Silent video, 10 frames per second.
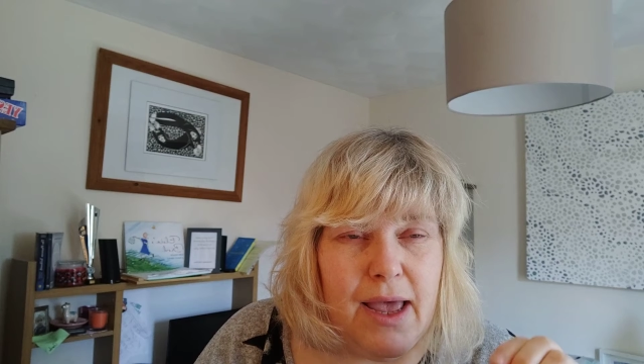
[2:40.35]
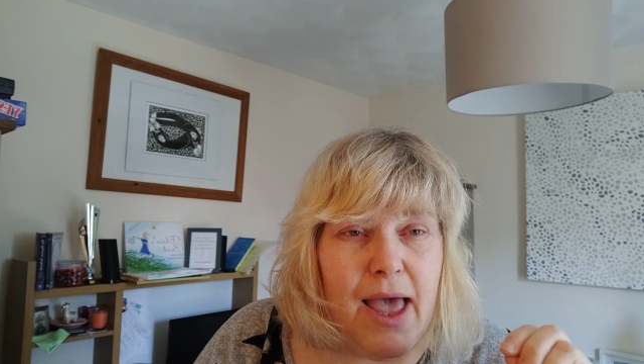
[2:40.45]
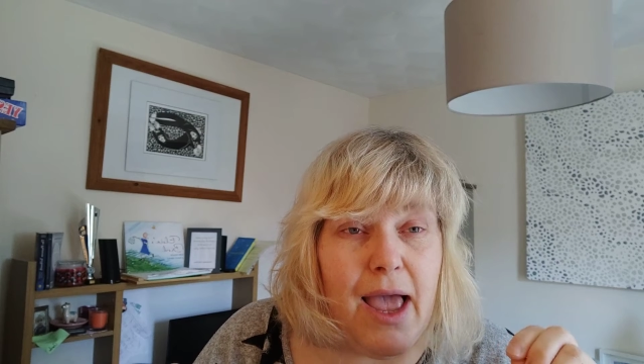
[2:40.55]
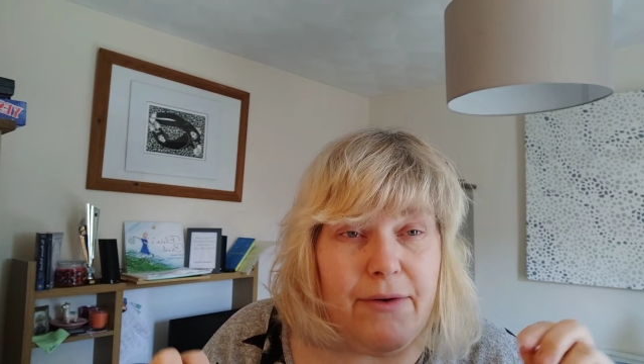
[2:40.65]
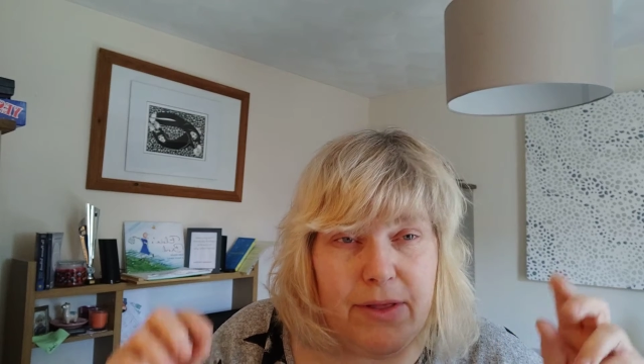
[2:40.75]

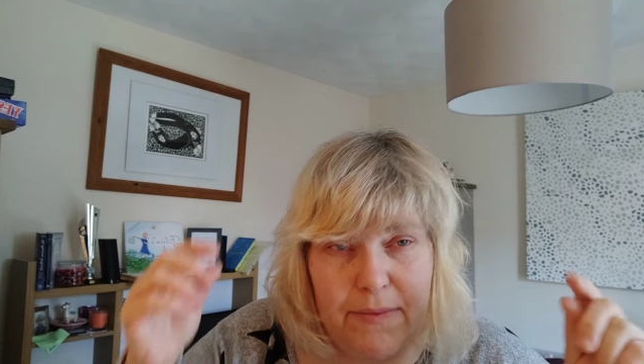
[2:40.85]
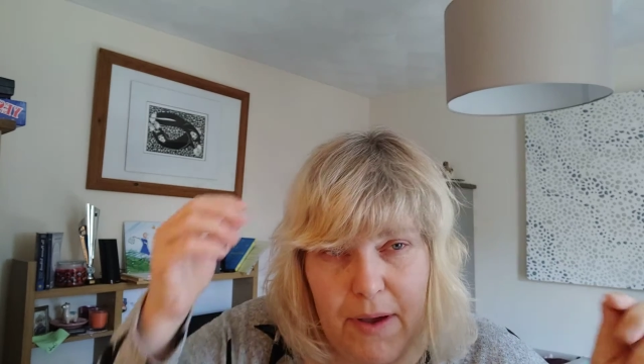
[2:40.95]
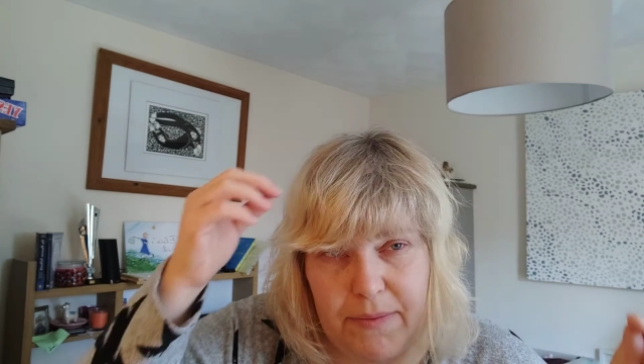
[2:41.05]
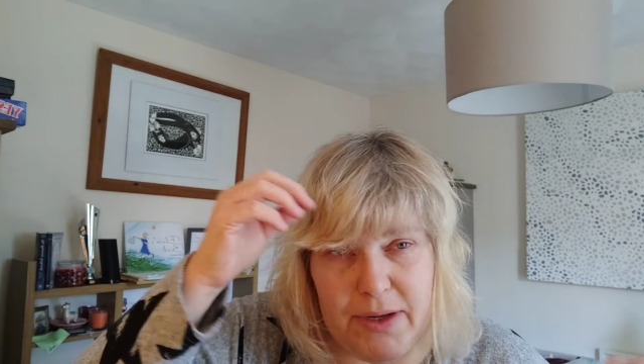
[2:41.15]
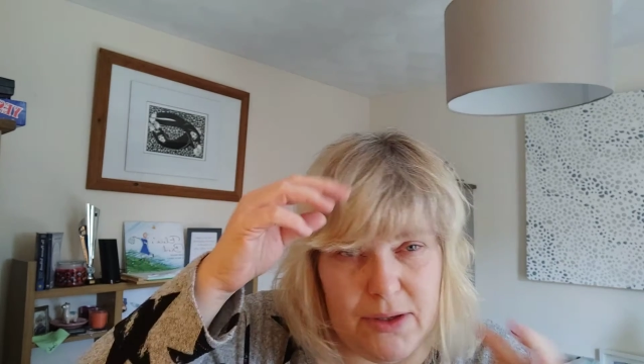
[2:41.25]
hair at the
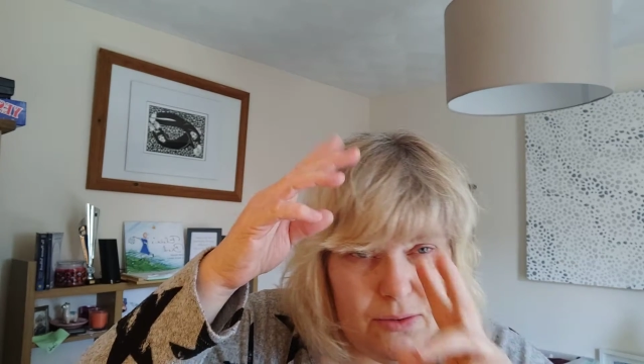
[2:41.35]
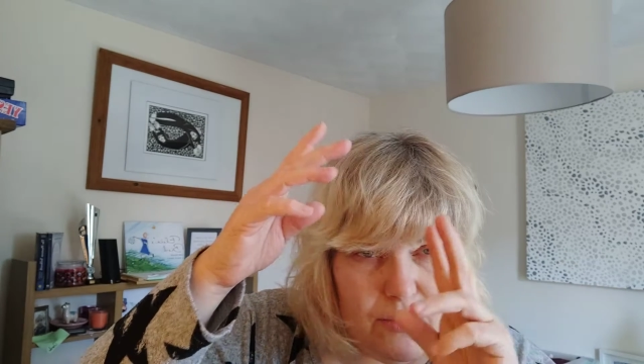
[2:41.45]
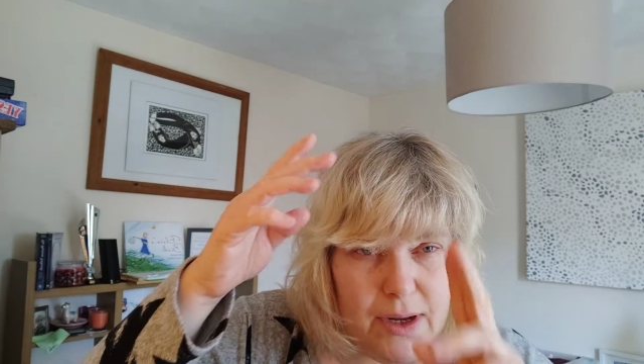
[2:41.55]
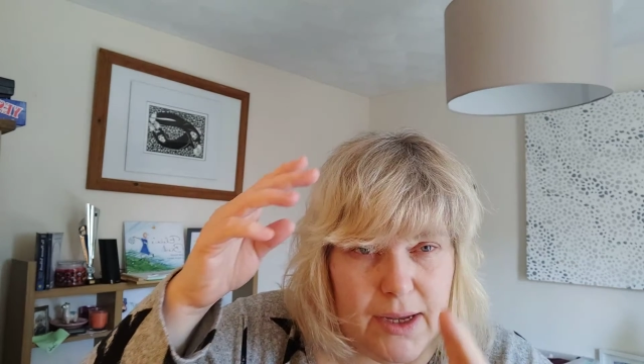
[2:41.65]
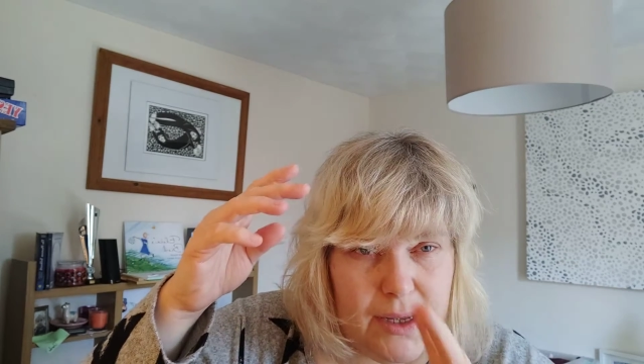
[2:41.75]
moment, it's
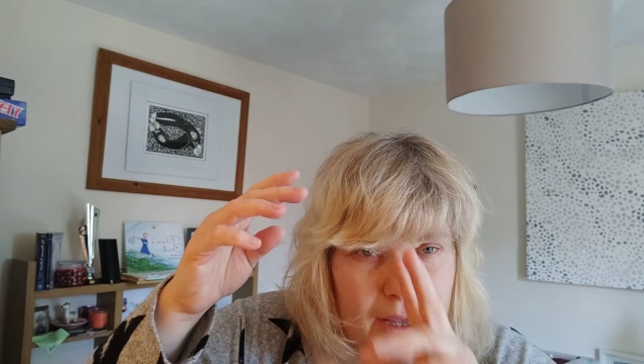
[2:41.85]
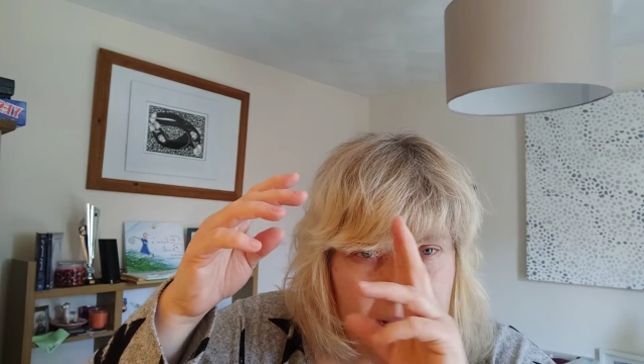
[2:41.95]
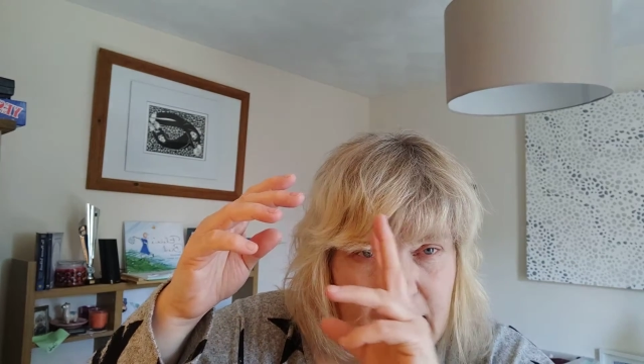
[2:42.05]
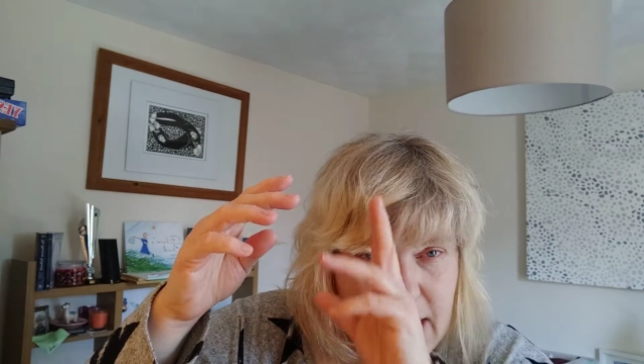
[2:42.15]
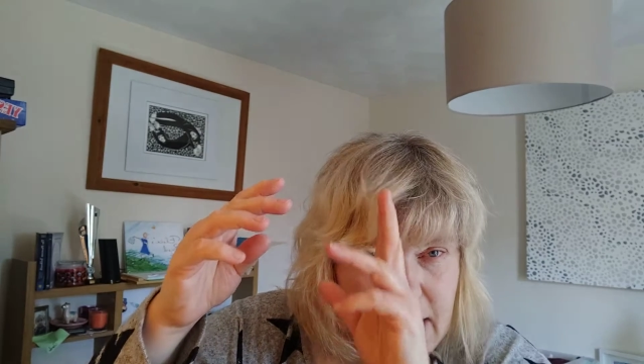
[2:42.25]
all
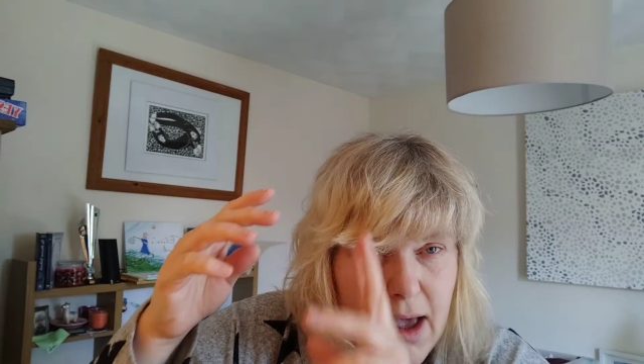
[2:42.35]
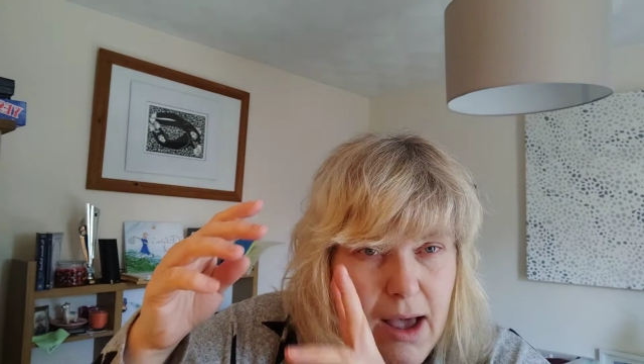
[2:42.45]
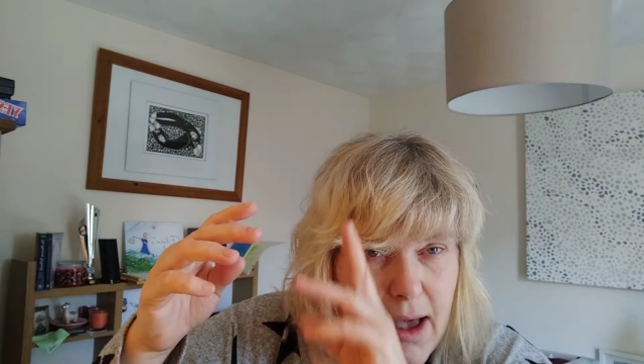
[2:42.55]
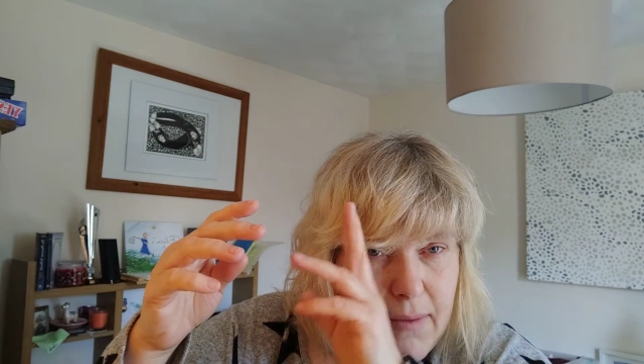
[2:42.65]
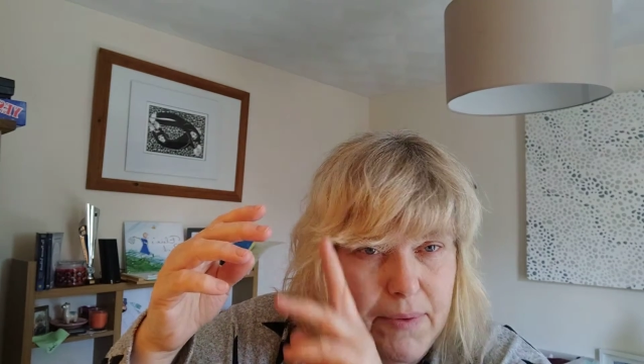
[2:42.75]
cut
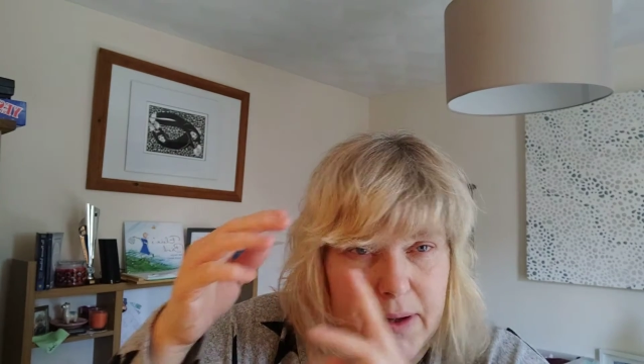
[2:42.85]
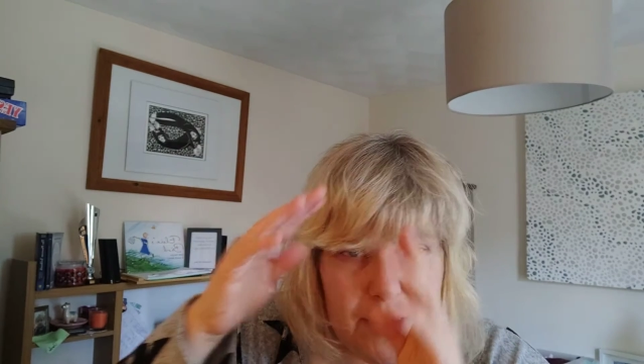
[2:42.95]
up.